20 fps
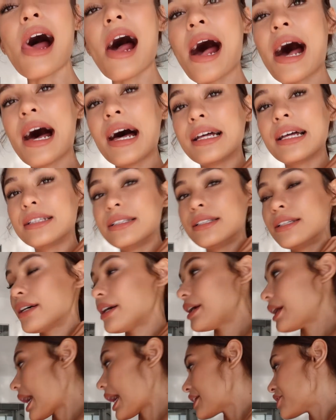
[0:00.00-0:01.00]

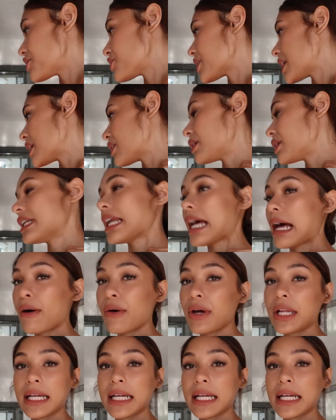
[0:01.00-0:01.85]
and I just tried it on now,